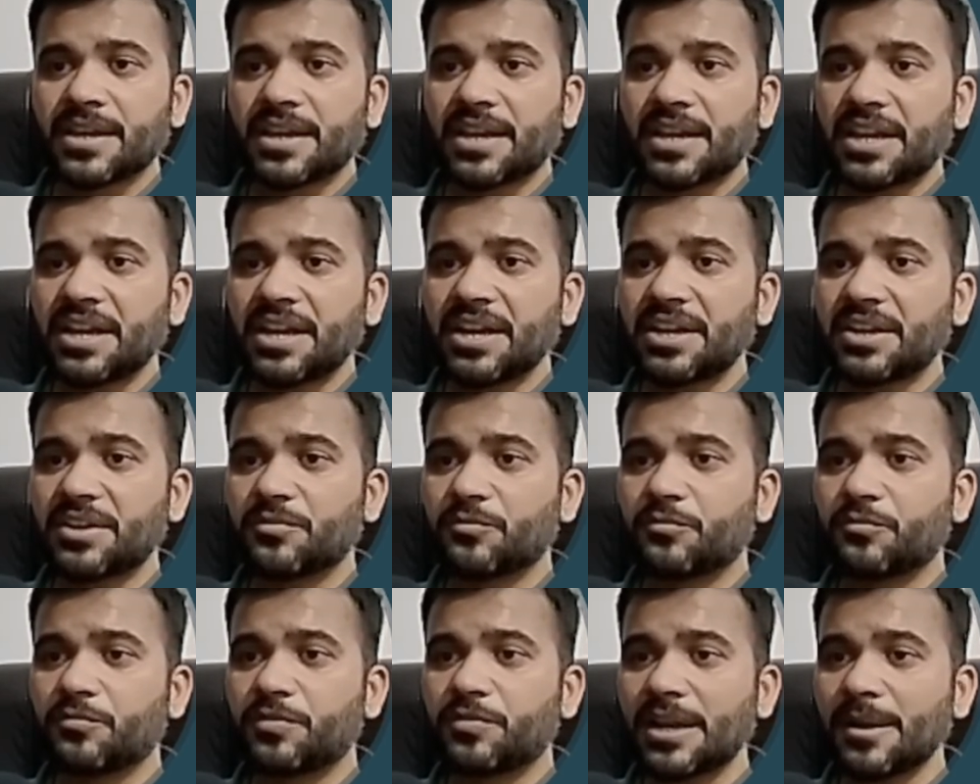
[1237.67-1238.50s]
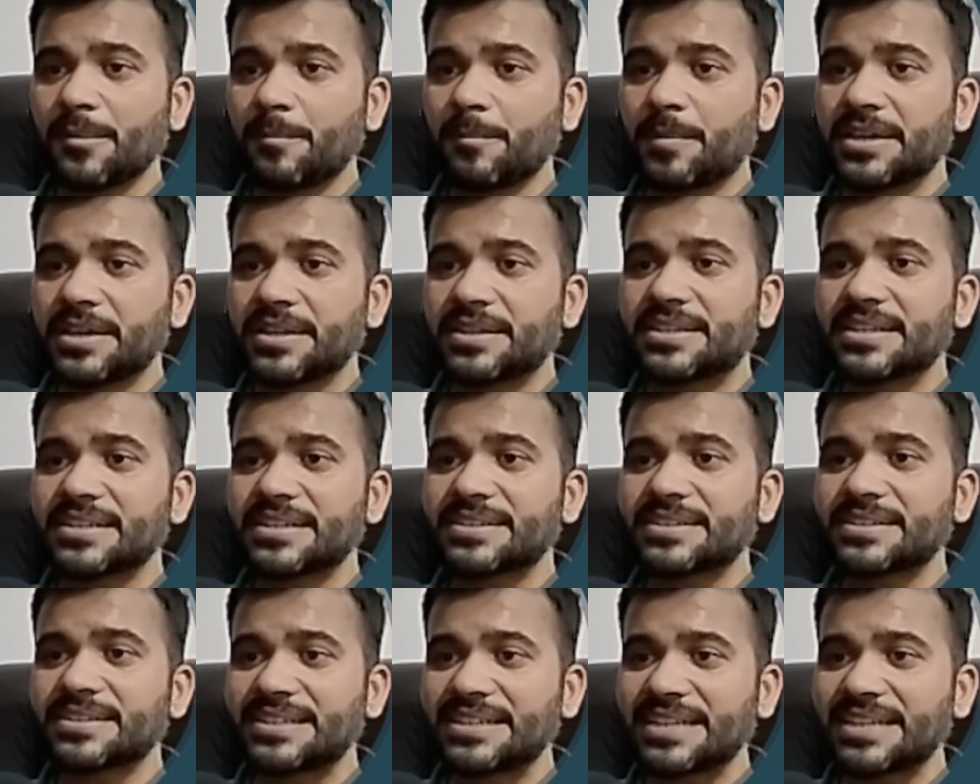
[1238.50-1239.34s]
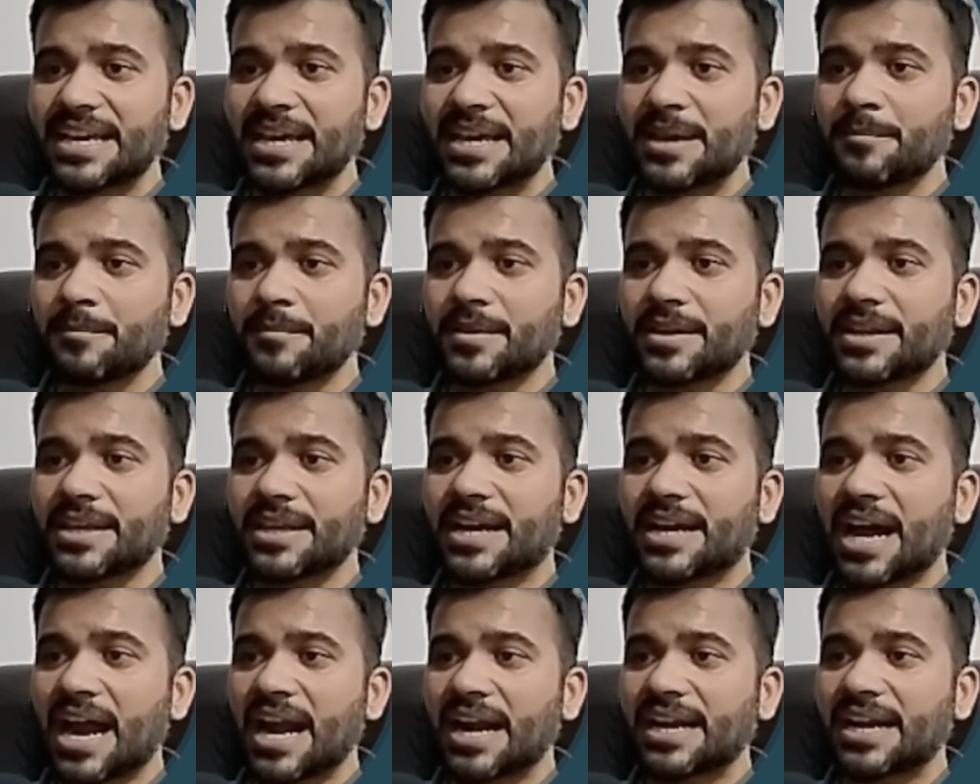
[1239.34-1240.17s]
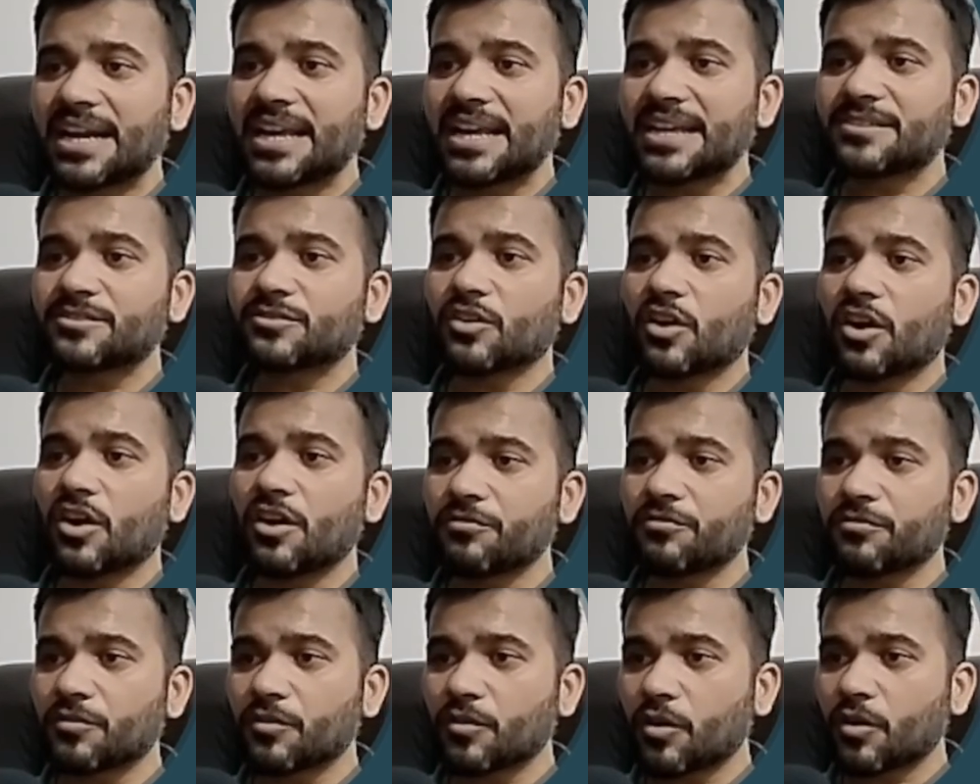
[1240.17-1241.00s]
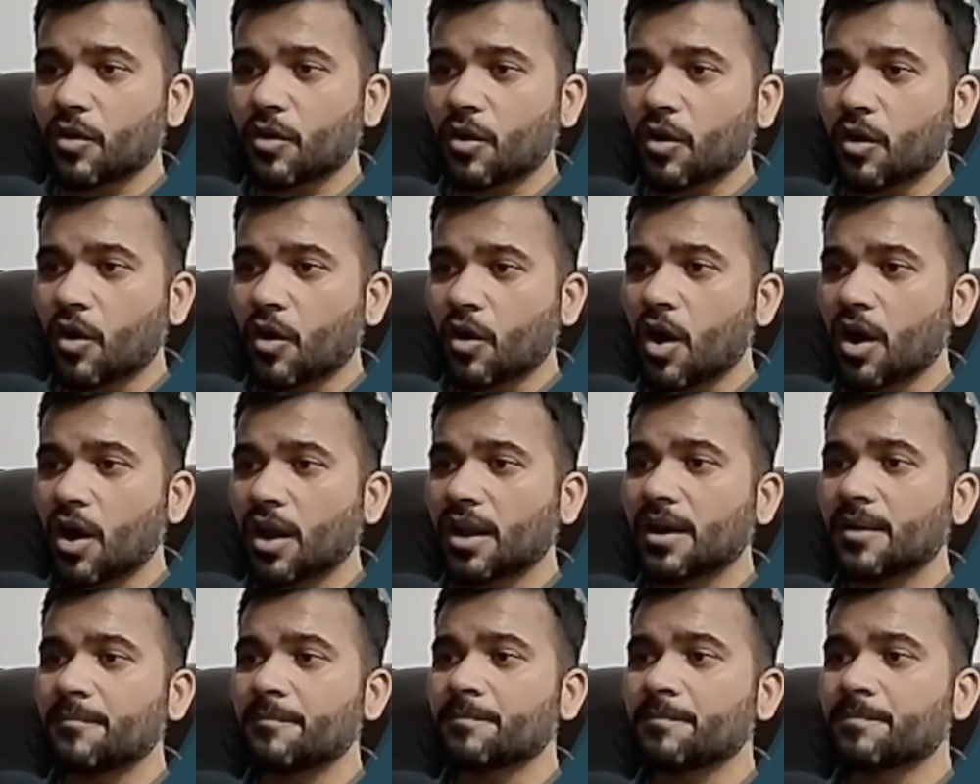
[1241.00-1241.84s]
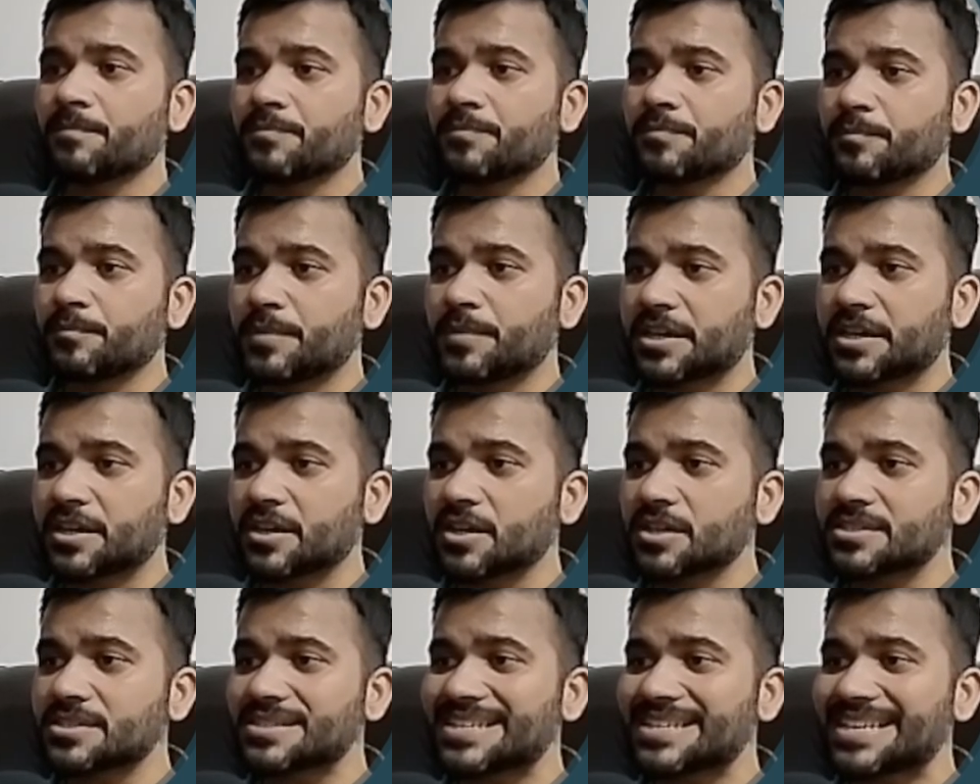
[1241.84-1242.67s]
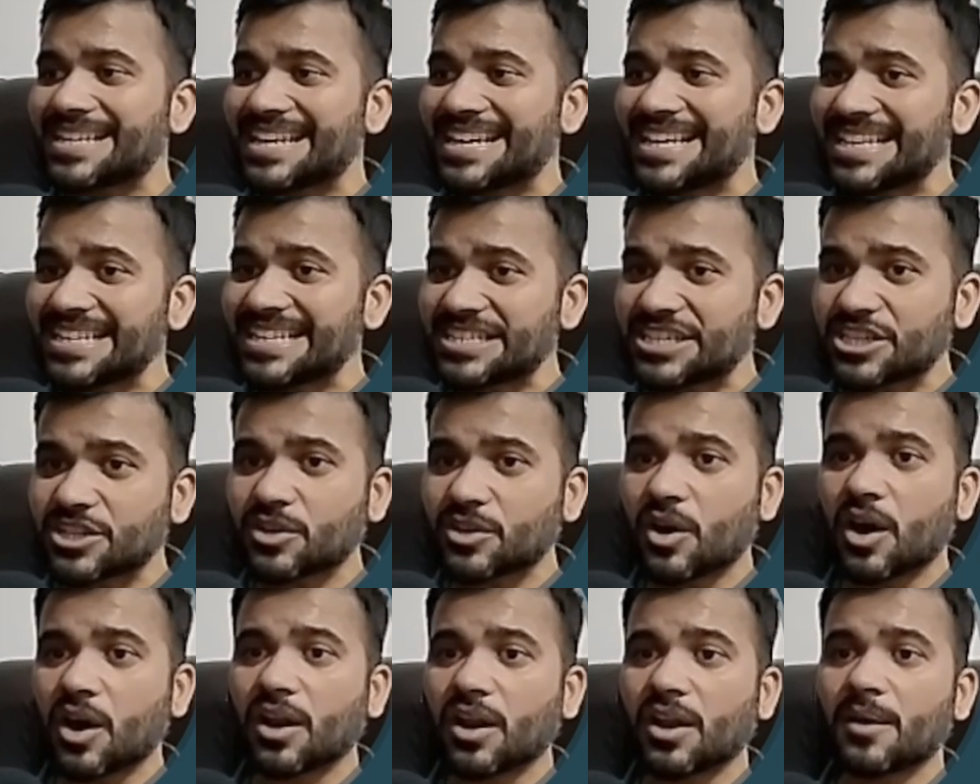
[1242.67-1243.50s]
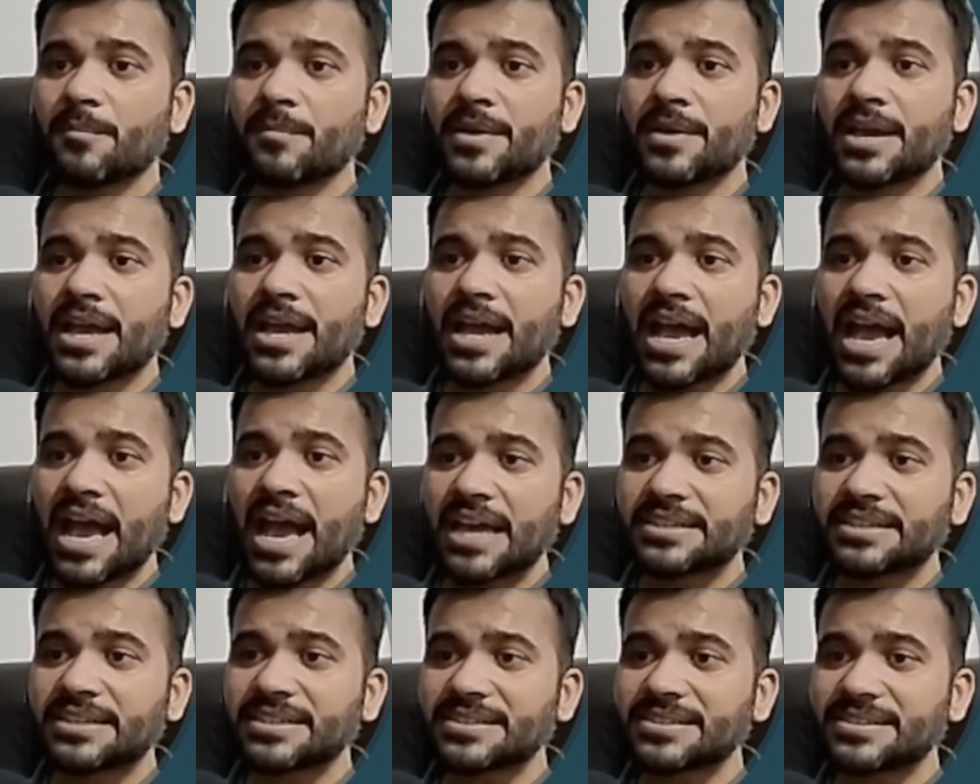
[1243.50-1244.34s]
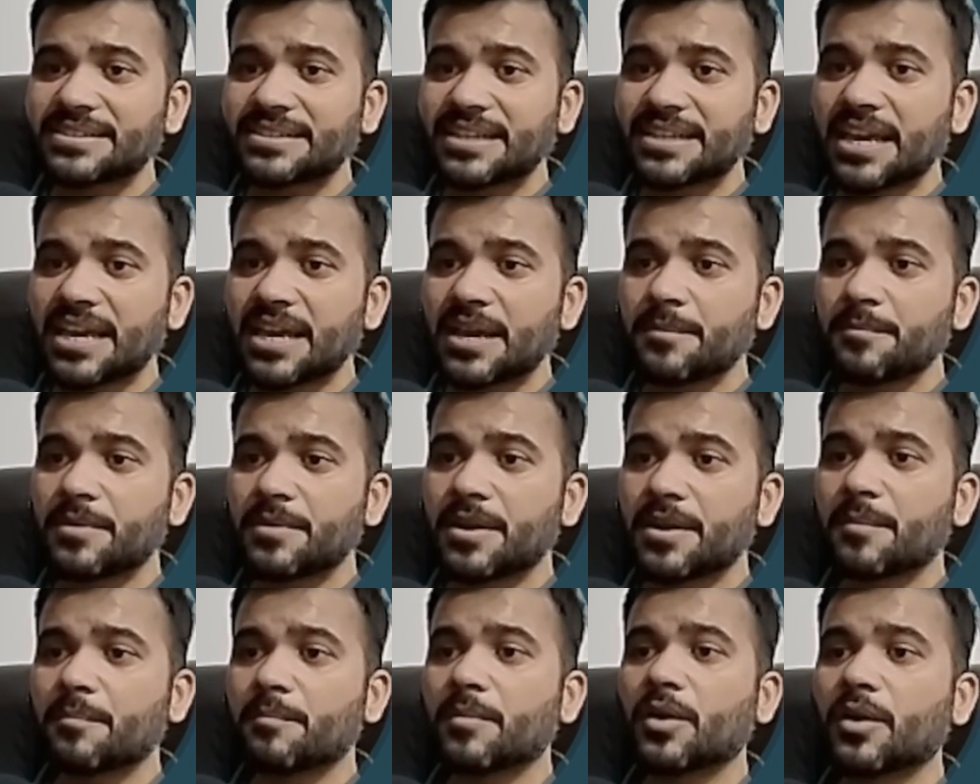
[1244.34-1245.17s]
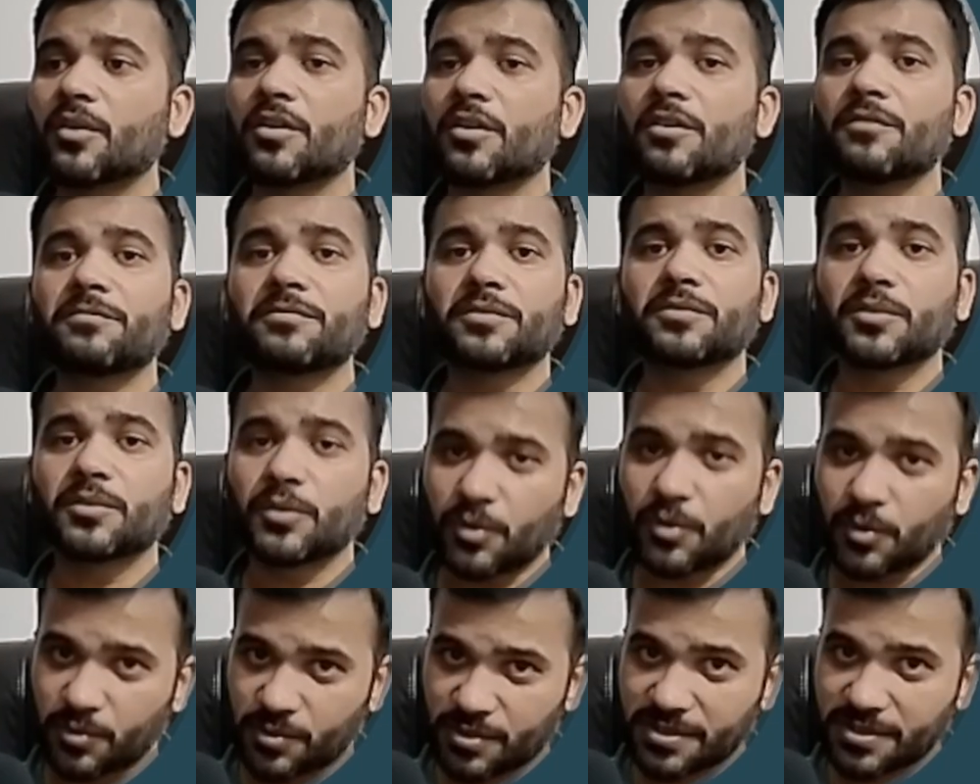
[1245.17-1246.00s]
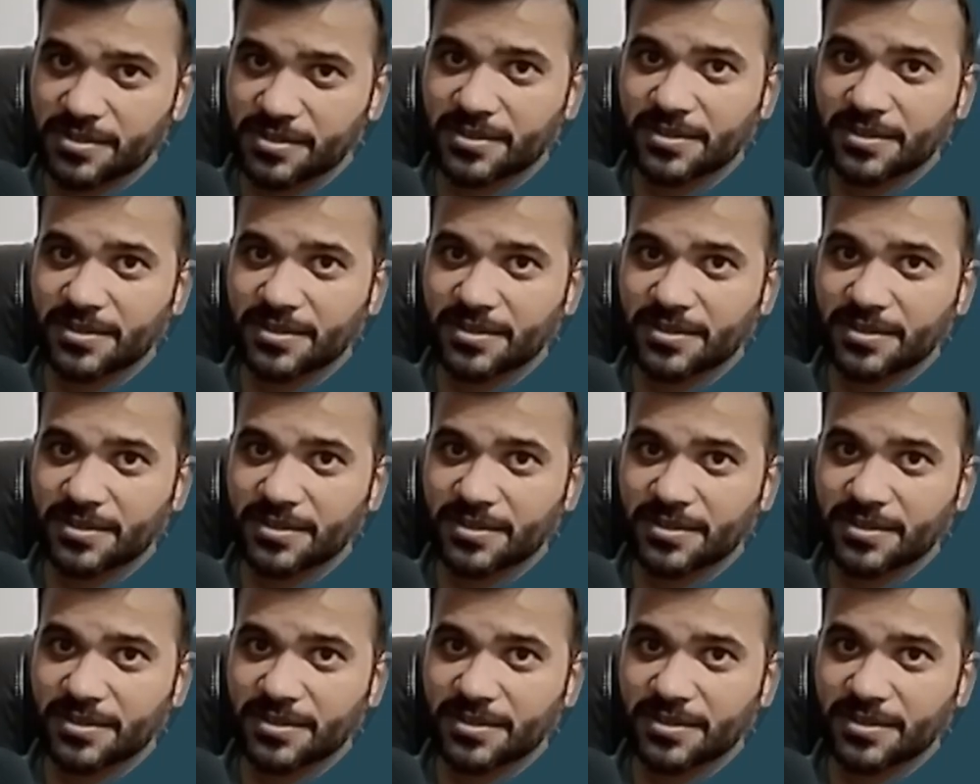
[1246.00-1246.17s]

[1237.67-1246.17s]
It will be the same regardless of column, because each column has the same number of rows.